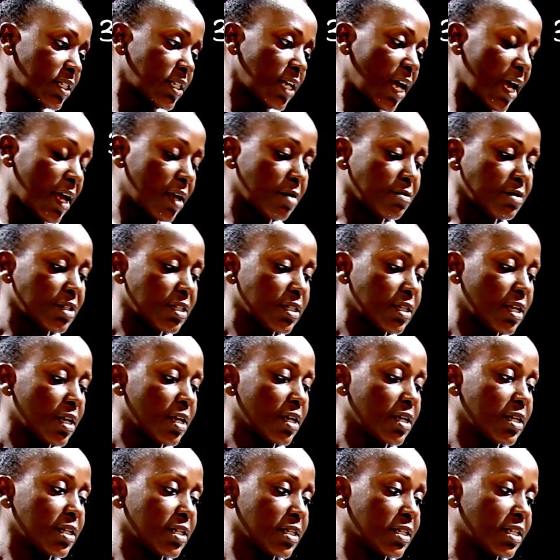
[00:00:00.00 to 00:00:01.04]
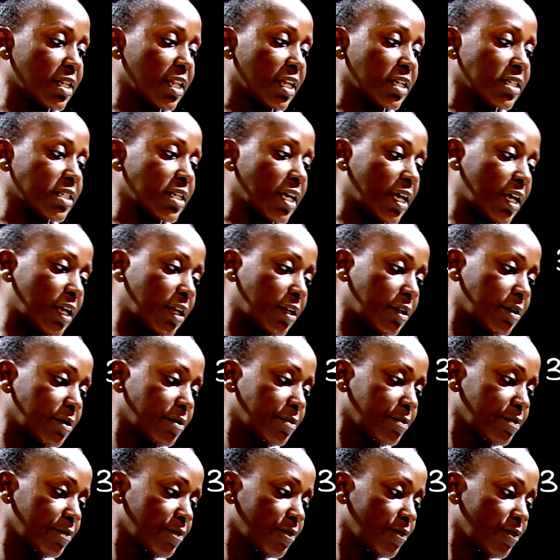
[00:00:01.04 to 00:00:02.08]
times the 10.
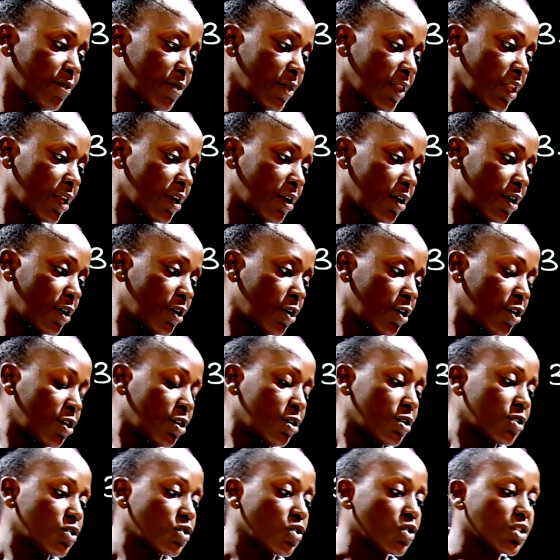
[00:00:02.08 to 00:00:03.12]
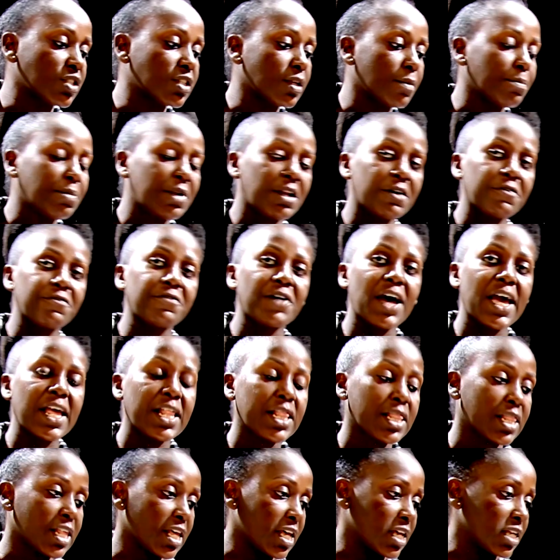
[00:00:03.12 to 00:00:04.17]
So
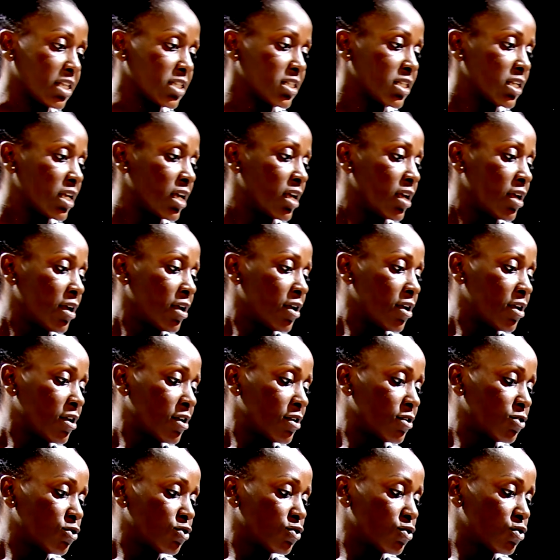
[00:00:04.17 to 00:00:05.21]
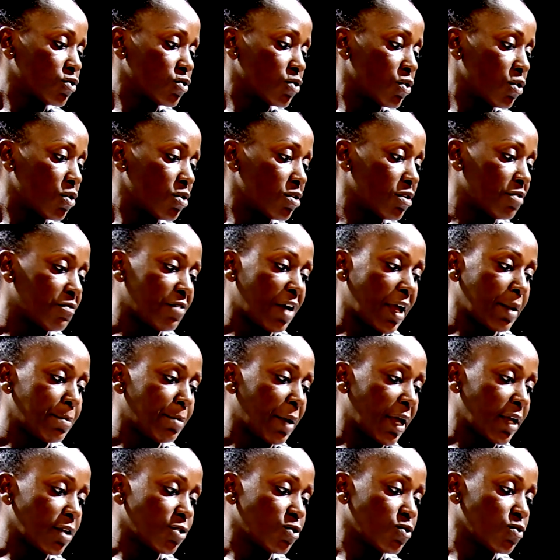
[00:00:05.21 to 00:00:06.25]
simplifying this, 2 divided
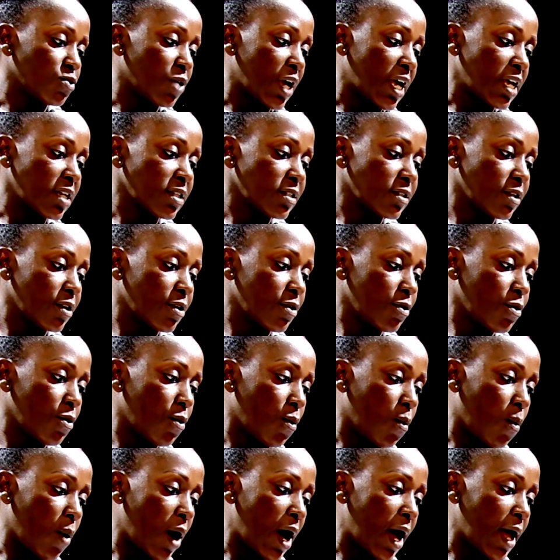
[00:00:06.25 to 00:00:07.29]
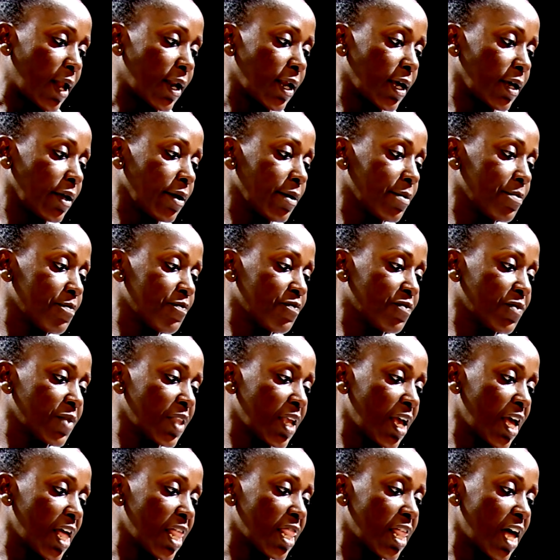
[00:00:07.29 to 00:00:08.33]
by 2 is 1,
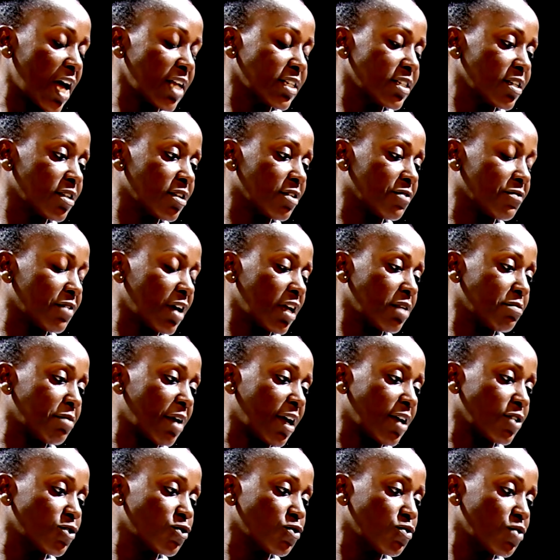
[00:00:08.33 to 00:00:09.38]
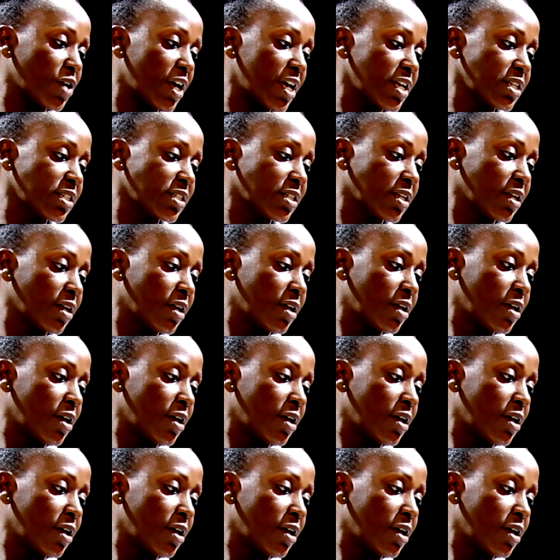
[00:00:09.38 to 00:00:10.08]
30 divided by 2 is